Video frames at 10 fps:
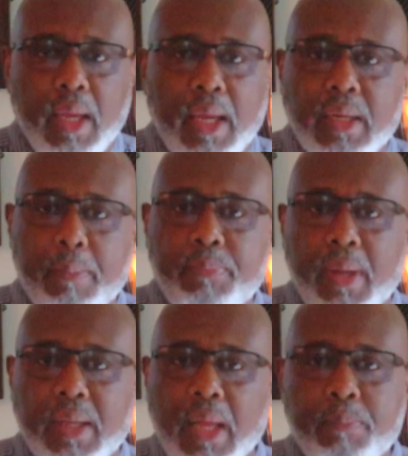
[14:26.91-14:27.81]
and
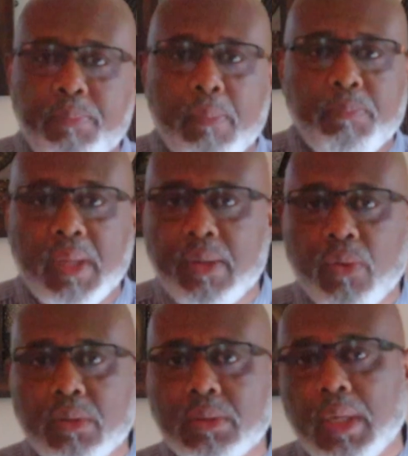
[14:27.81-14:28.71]
I plan
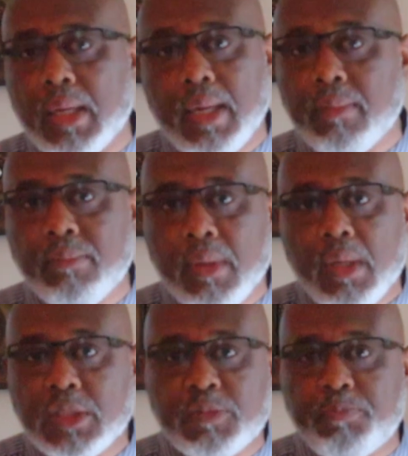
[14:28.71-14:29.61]
on
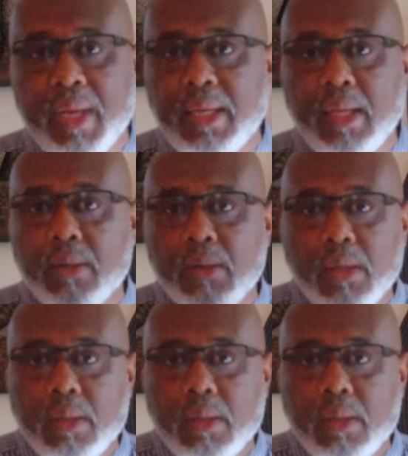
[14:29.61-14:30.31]
spending